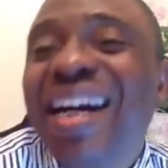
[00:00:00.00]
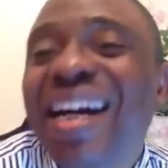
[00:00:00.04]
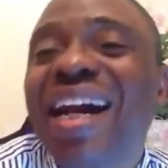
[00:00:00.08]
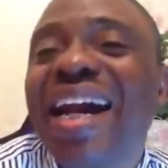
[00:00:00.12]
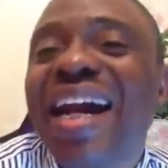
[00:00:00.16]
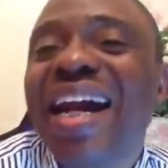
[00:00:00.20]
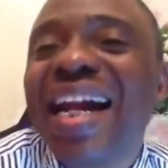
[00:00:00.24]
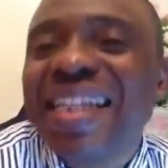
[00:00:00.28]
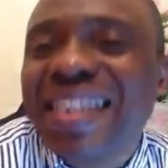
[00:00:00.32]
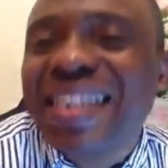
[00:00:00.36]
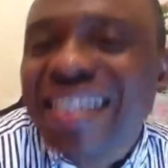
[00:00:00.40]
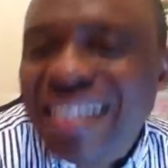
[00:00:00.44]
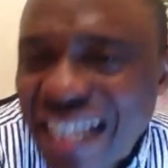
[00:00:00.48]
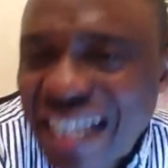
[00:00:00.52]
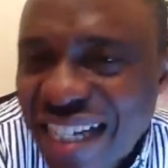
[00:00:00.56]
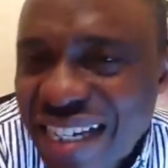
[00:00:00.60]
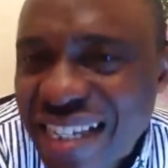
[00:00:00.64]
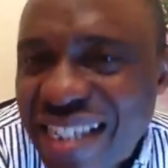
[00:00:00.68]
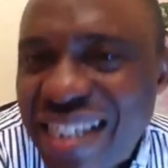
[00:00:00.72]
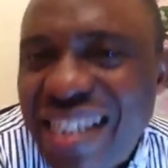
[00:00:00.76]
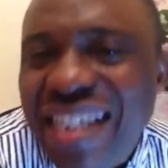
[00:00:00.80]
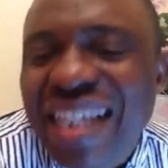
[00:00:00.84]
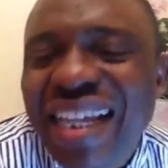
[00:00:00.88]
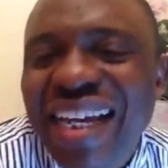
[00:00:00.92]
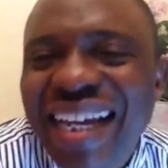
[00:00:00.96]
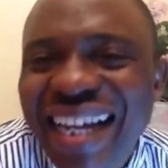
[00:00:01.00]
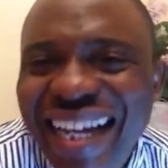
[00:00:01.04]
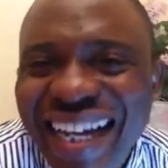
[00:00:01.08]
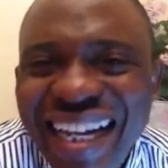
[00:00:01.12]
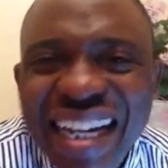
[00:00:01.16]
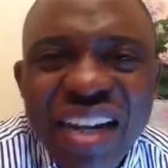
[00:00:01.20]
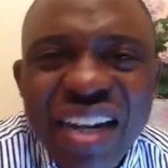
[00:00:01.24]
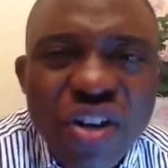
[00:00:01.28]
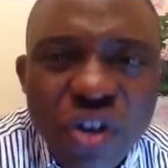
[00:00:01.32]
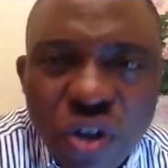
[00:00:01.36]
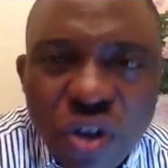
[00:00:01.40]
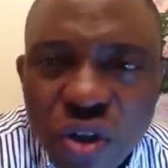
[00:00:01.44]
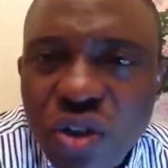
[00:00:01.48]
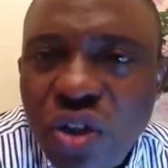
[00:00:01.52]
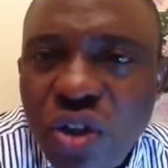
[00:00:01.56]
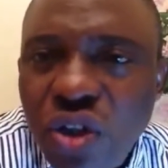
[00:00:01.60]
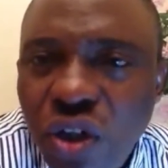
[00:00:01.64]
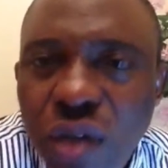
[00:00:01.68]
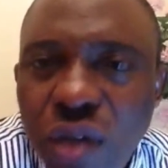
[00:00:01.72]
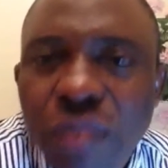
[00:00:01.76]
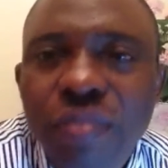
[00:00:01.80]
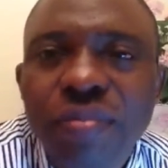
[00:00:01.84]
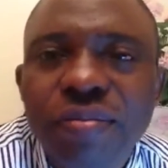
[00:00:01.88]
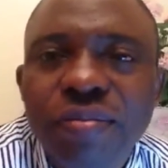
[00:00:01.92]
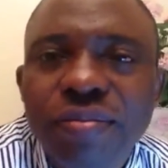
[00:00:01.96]
greatness cannot
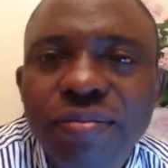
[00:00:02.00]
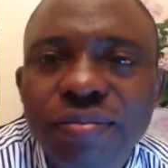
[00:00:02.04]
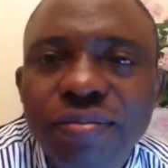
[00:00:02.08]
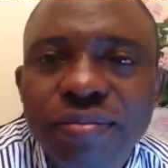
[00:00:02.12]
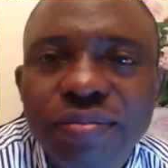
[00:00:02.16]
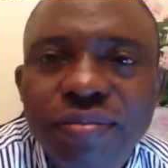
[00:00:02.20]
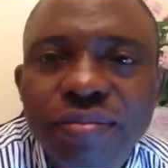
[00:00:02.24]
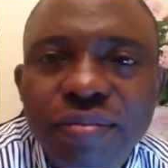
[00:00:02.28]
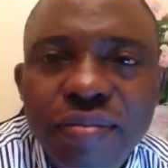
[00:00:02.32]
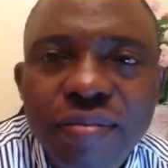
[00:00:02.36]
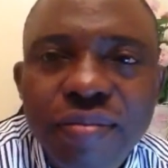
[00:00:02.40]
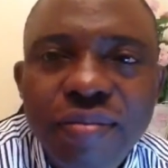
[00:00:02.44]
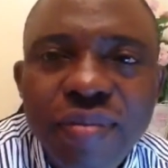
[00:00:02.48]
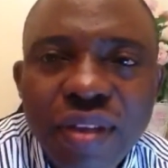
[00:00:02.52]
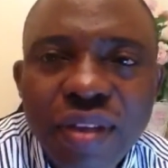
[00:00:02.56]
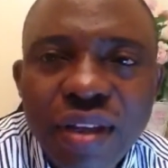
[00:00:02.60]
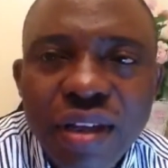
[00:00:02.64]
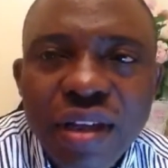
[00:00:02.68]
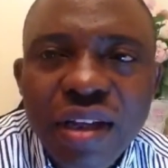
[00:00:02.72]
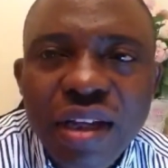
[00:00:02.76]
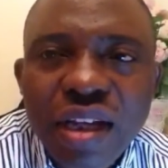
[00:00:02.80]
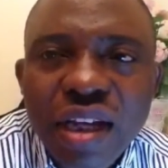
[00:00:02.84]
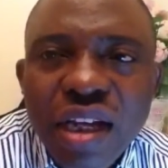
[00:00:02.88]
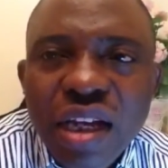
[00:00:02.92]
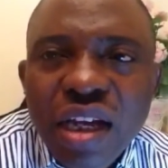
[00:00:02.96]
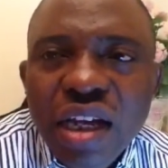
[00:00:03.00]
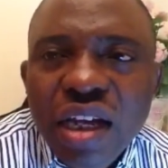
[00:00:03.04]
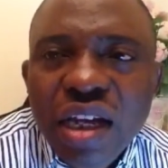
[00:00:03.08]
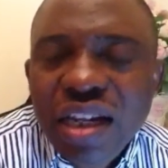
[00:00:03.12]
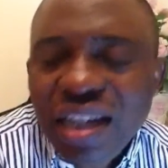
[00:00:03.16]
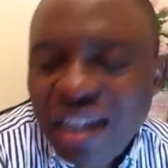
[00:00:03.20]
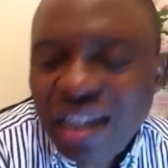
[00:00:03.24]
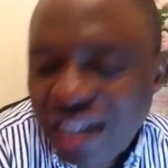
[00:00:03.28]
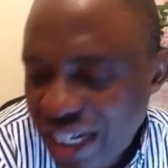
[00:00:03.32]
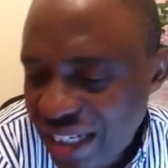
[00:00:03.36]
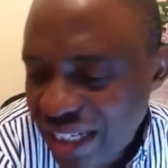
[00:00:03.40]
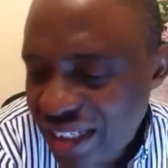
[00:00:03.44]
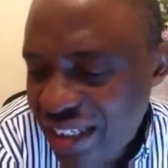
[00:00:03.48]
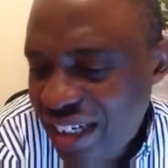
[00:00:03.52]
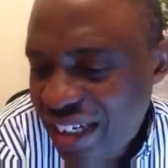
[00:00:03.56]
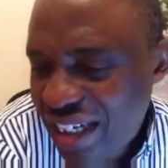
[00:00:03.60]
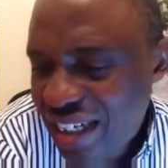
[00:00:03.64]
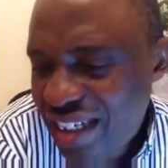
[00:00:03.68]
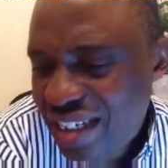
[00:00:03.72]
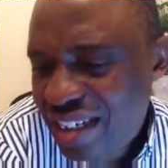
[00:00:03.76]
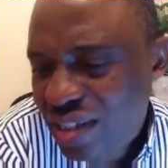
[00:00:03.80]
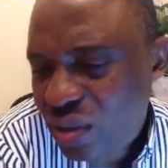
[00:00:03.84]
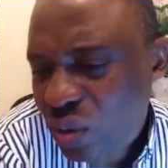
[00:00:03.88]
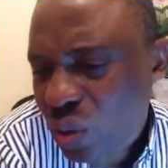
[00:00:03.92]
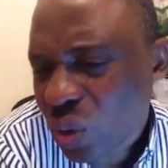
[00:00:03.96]
come.
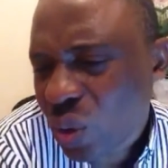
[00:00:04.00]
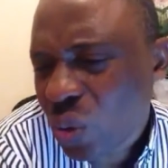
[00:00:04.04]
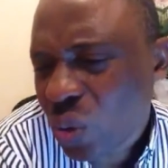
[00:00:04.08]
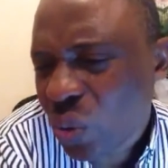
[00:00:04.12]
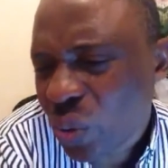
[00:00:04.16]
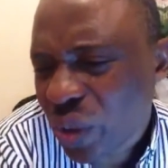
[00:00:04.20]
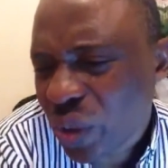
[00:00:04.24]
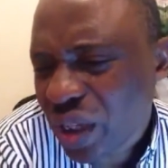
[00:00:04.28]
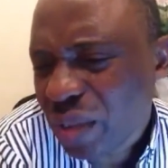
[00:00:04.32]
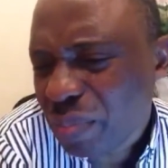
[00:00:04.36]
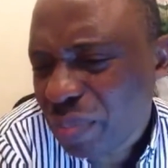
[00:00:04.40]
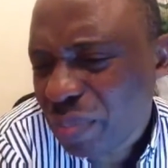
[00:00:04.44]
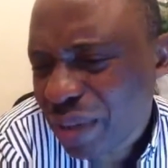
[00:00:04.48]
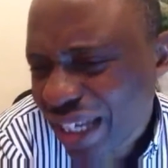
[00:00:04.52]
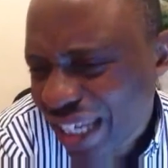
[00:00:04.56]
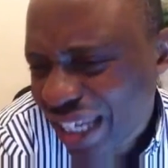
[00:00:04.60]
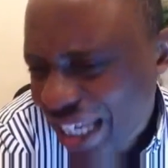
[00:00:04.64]
Greatness will be